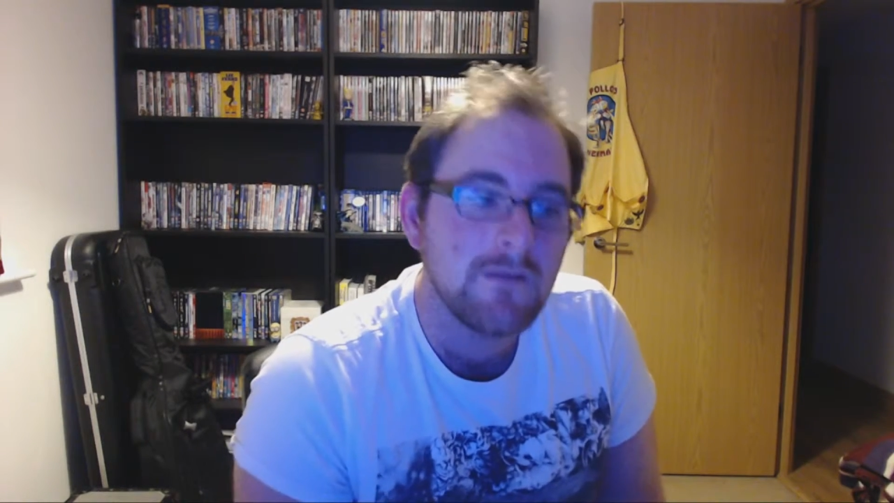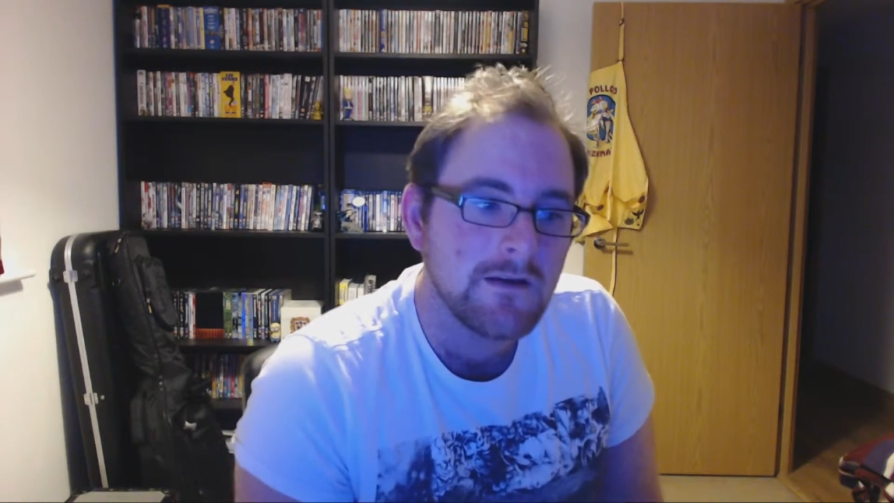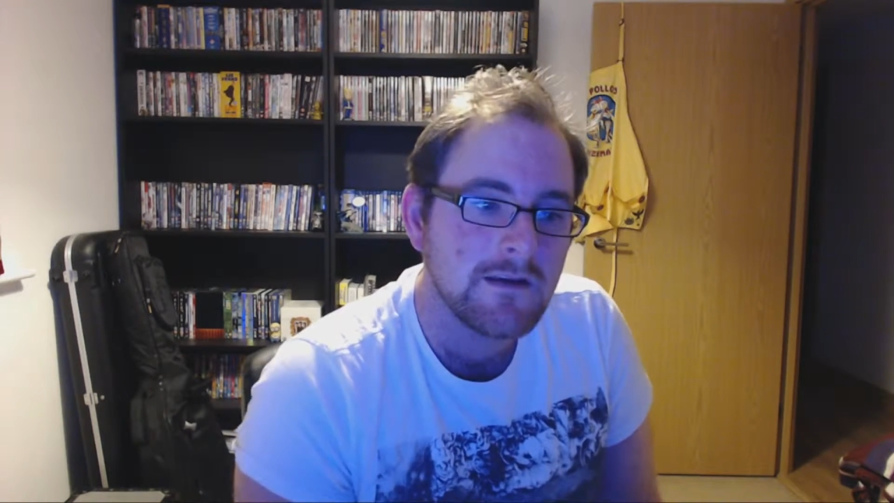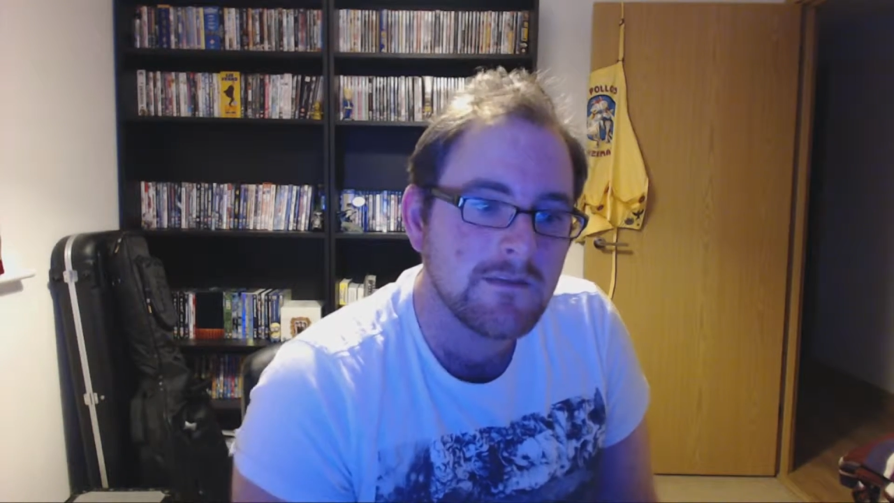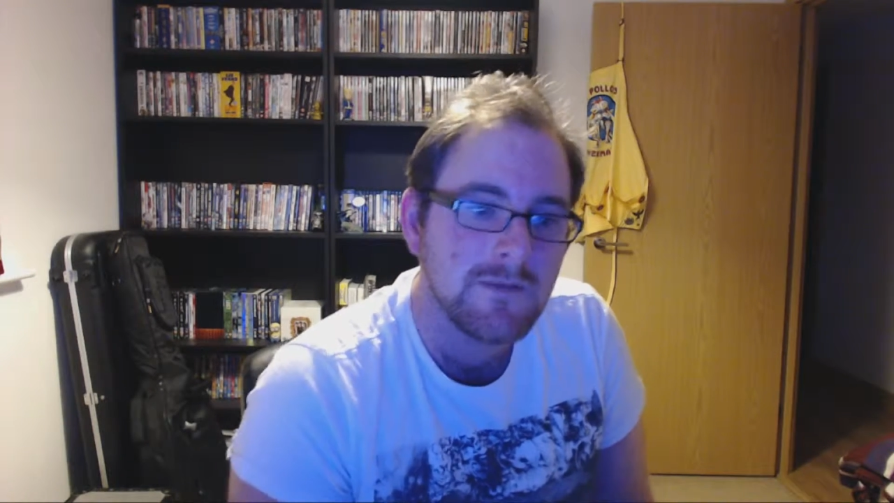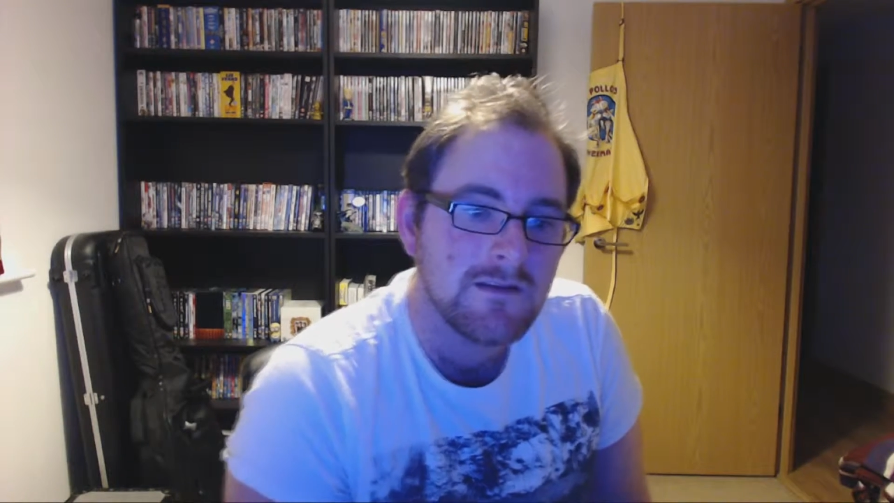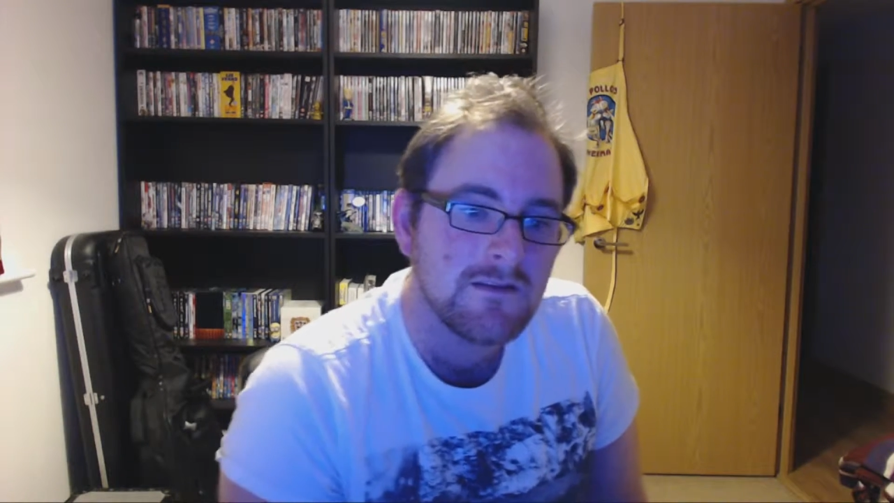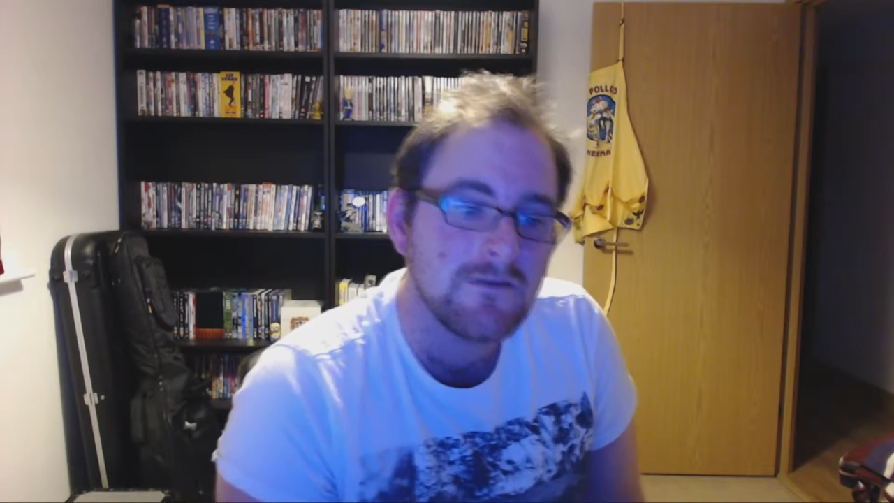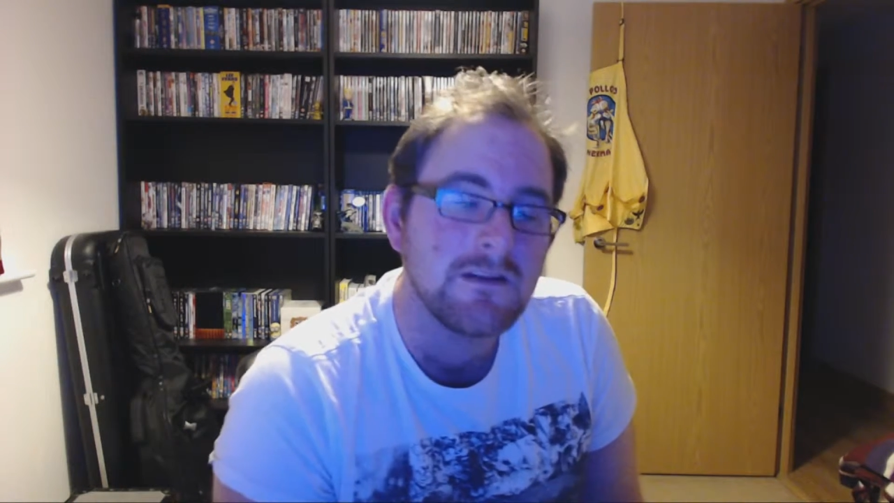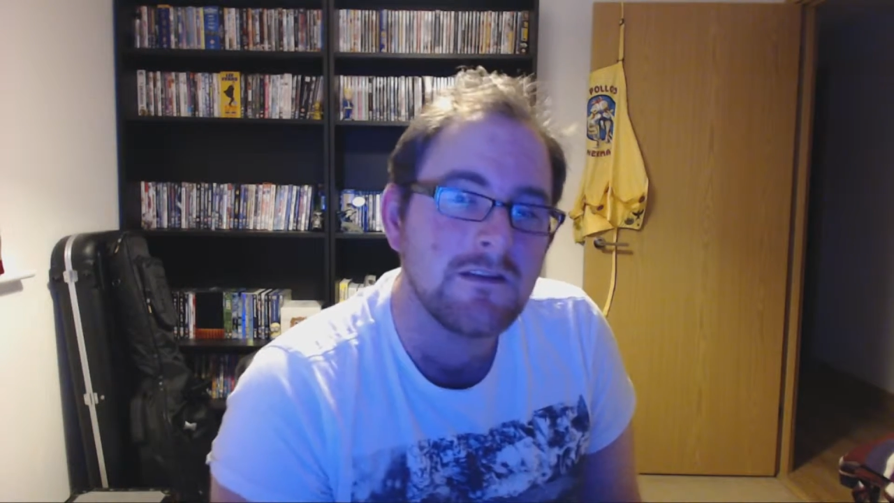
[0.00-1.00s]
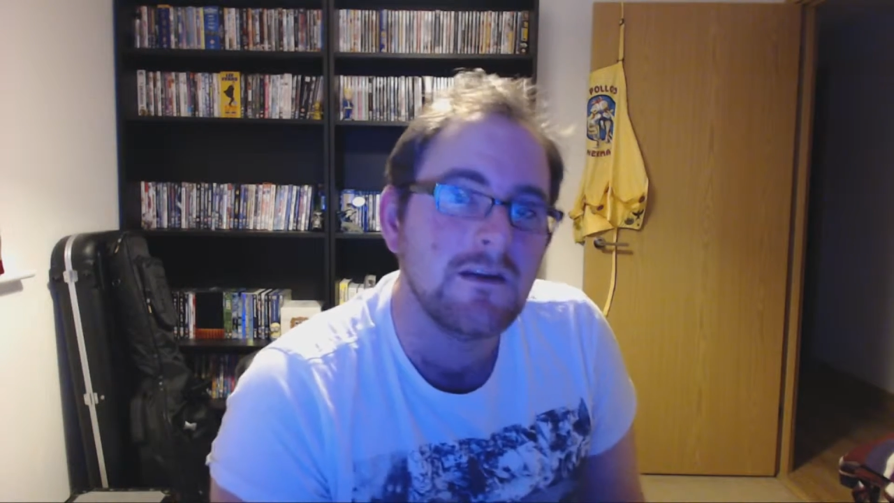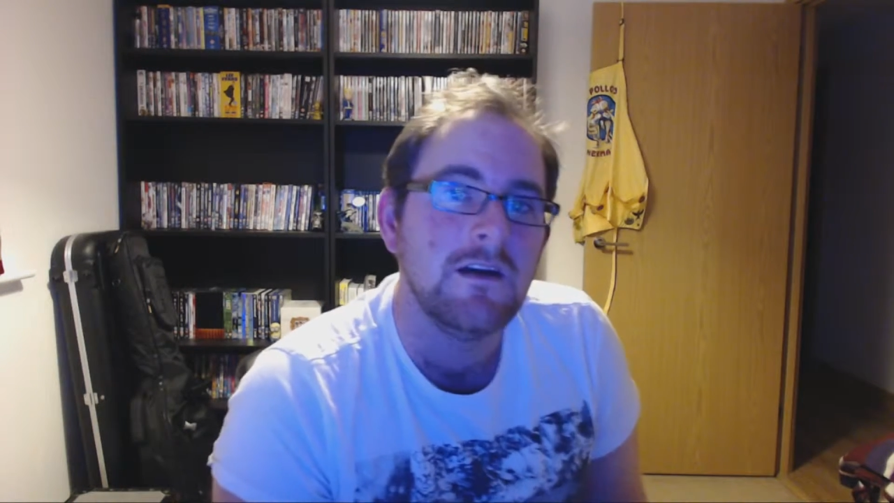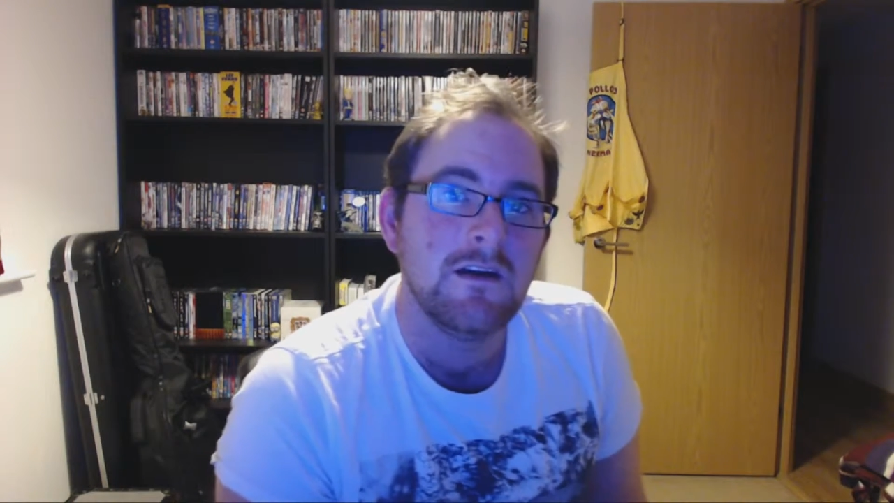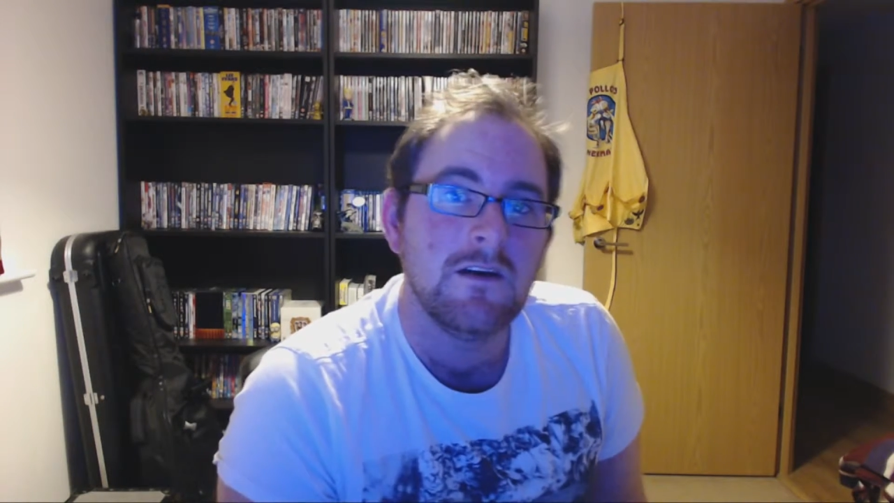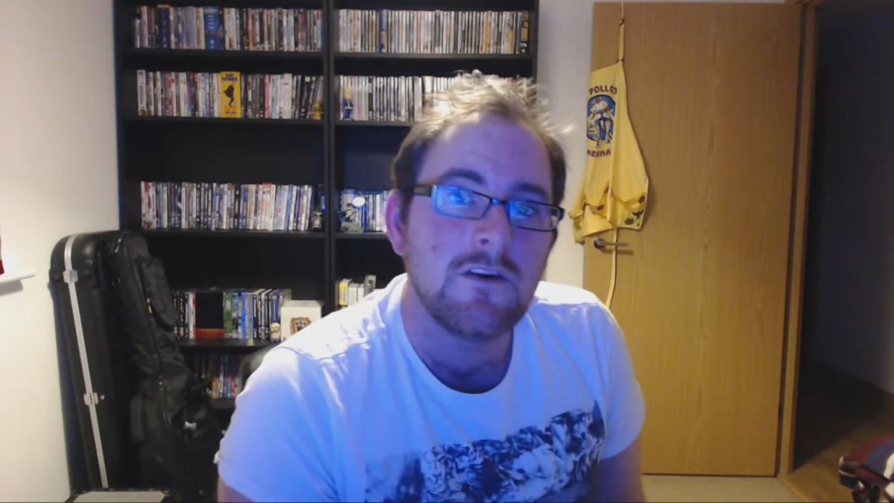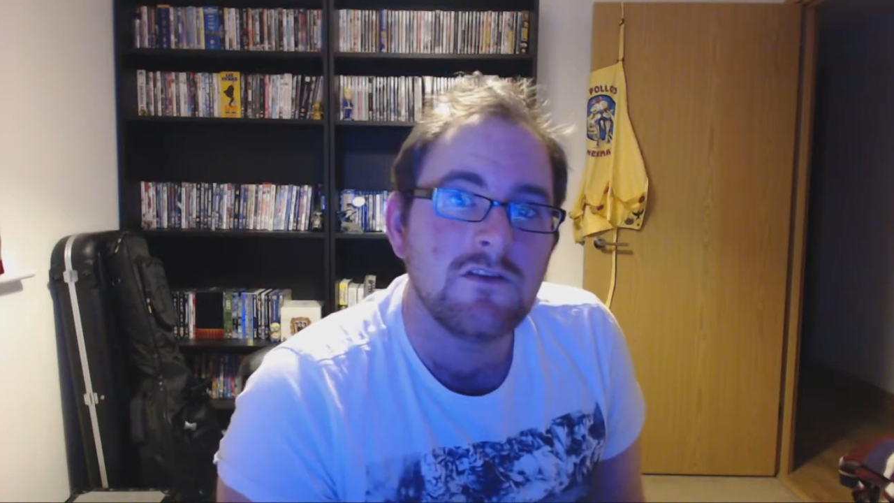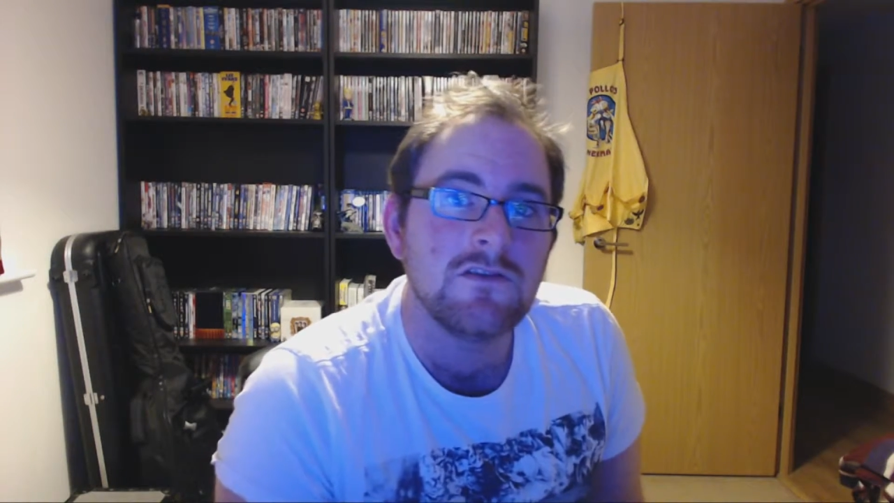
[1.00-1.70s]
like it's been doing on